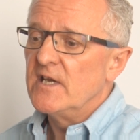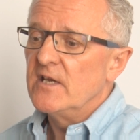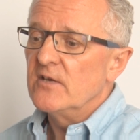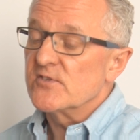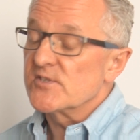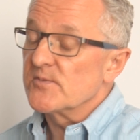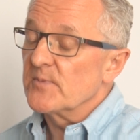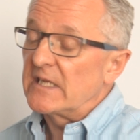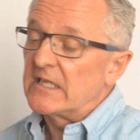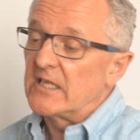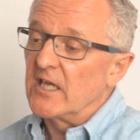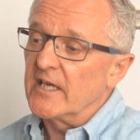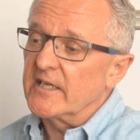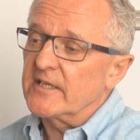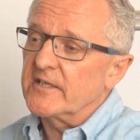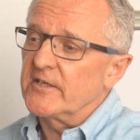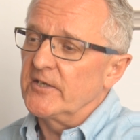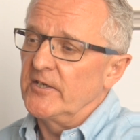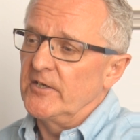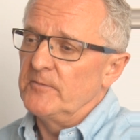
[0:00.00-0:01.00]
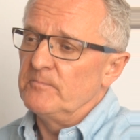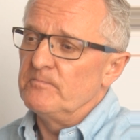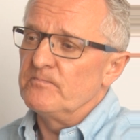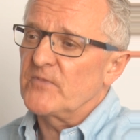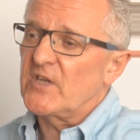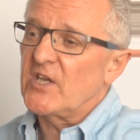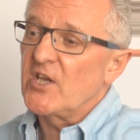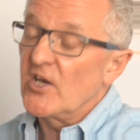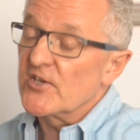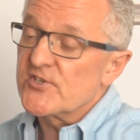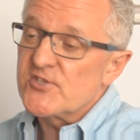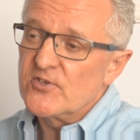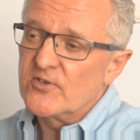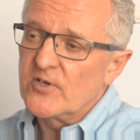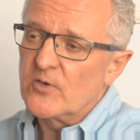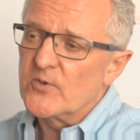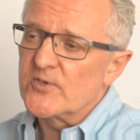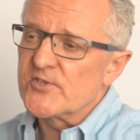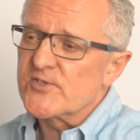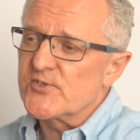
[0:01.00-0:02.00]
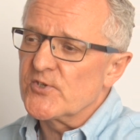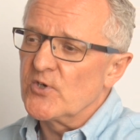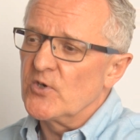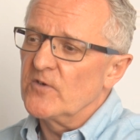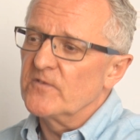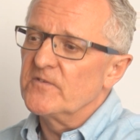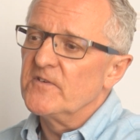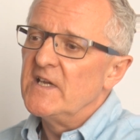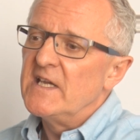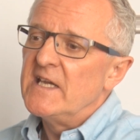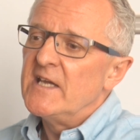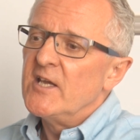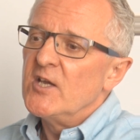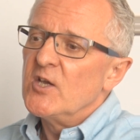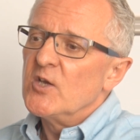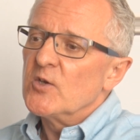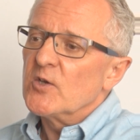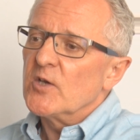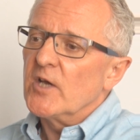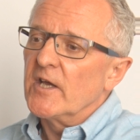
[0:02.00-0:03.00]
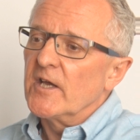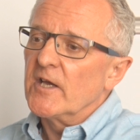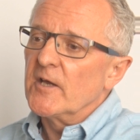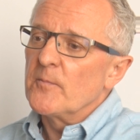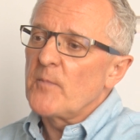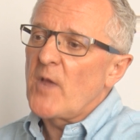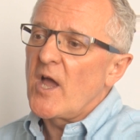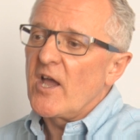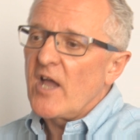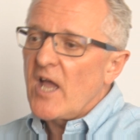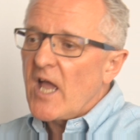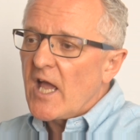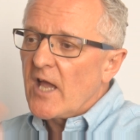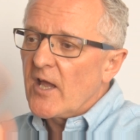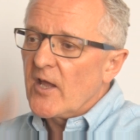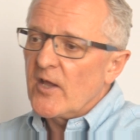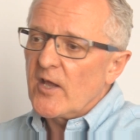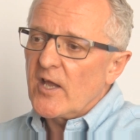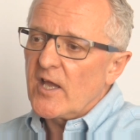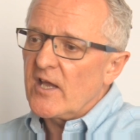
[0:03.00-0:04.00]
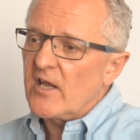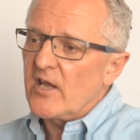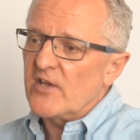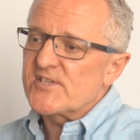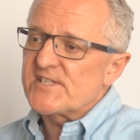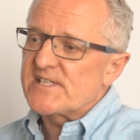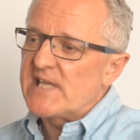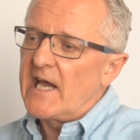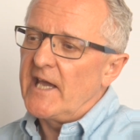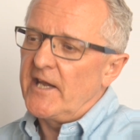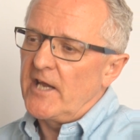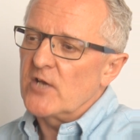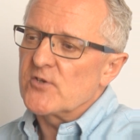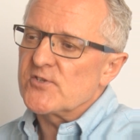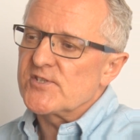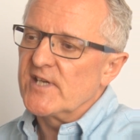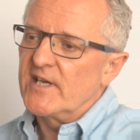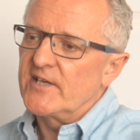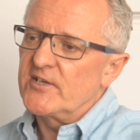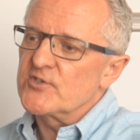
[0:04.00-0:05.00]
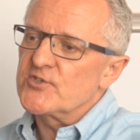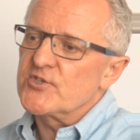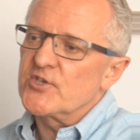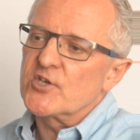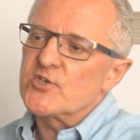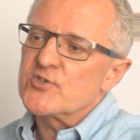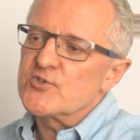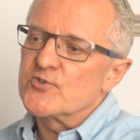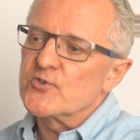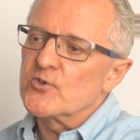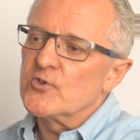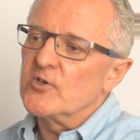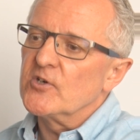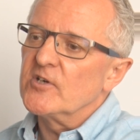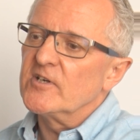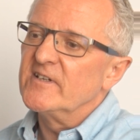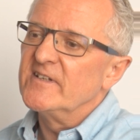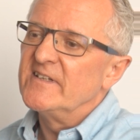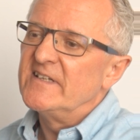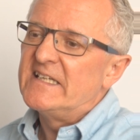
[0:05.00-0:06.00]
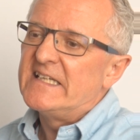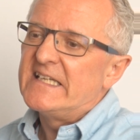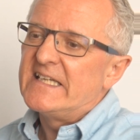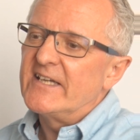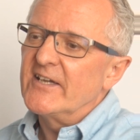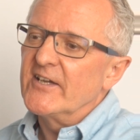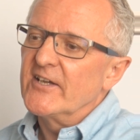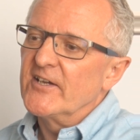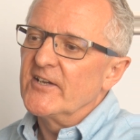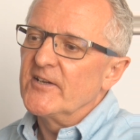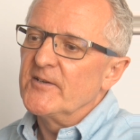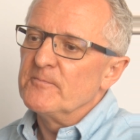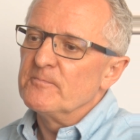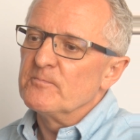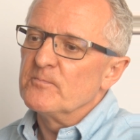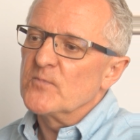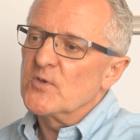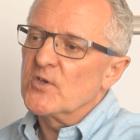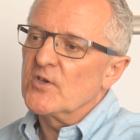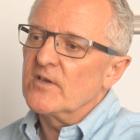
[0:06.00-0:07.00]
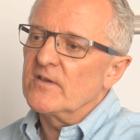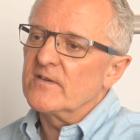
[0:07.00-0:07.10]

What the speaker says: It was a bit like a cartoon I once saw of a sign outside a church door that